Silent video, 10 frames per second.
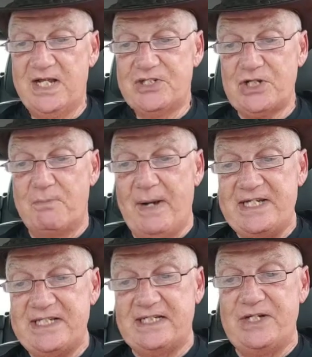So
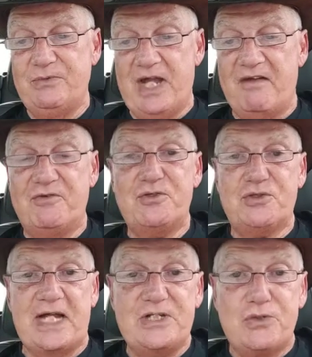basically,
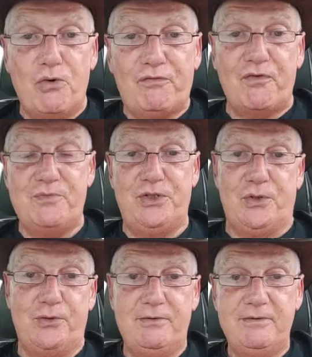they took from
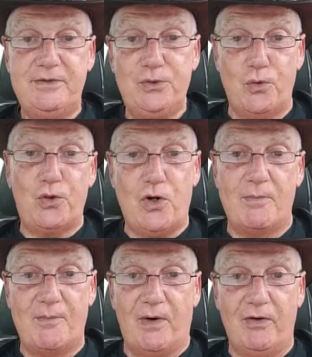you your
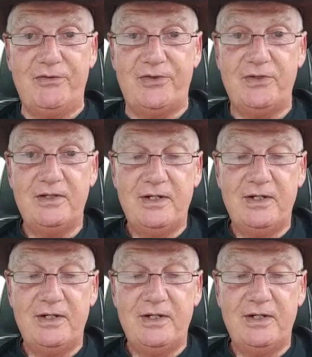Commonwealth,